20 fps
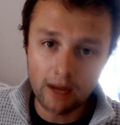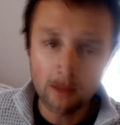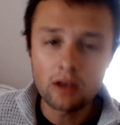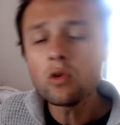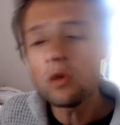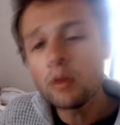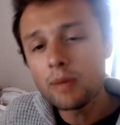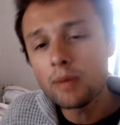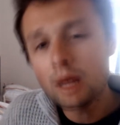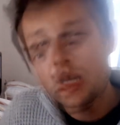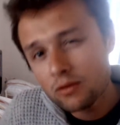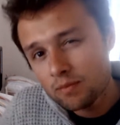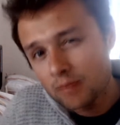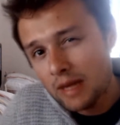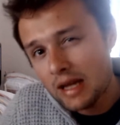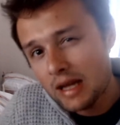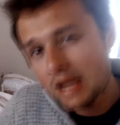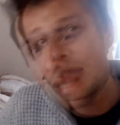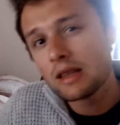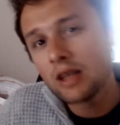It's all about
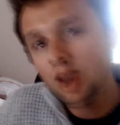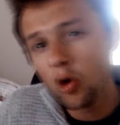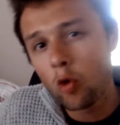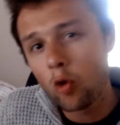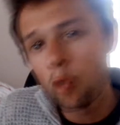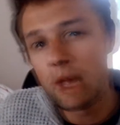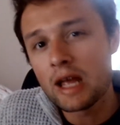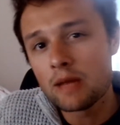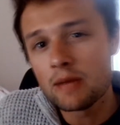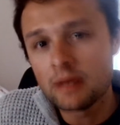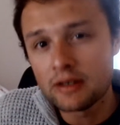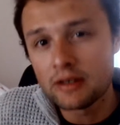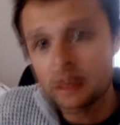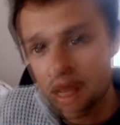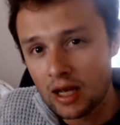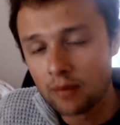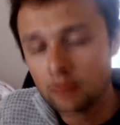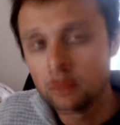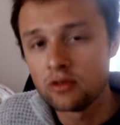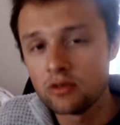making little baby
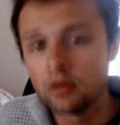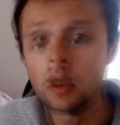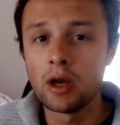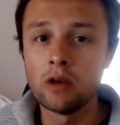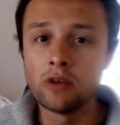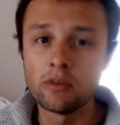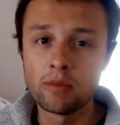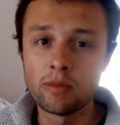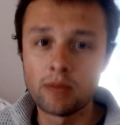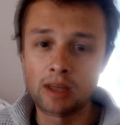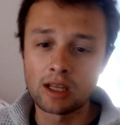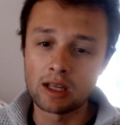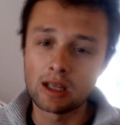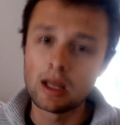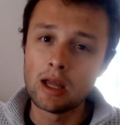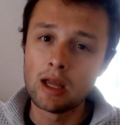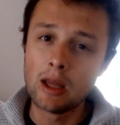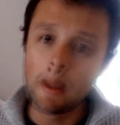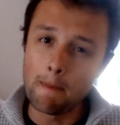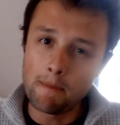steps as opposed to making
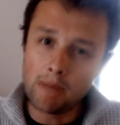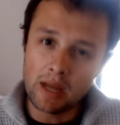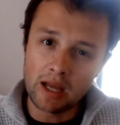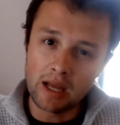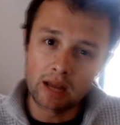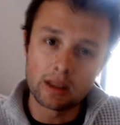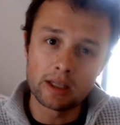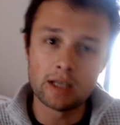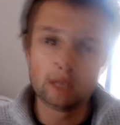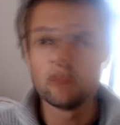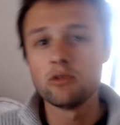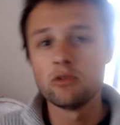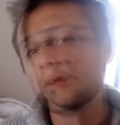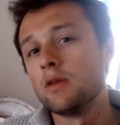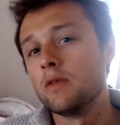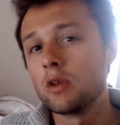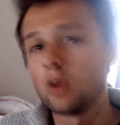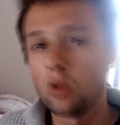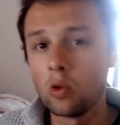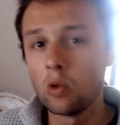big leaps over
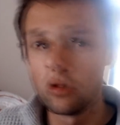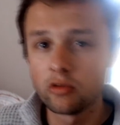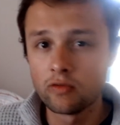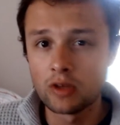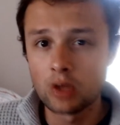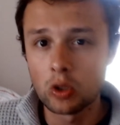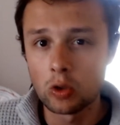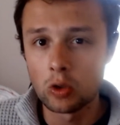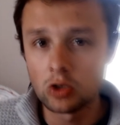the course of a long